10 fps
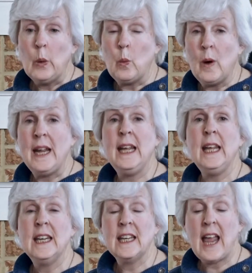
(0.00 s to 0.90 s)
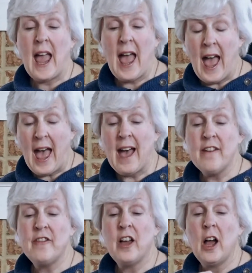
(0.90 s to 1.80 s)
We
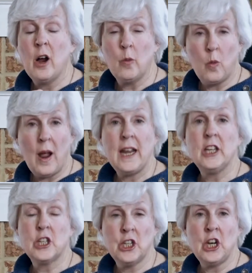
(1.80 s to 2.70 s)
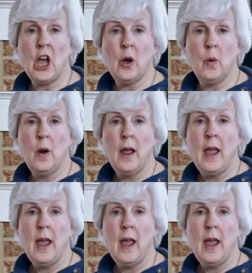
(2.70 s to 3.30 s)
have a right to know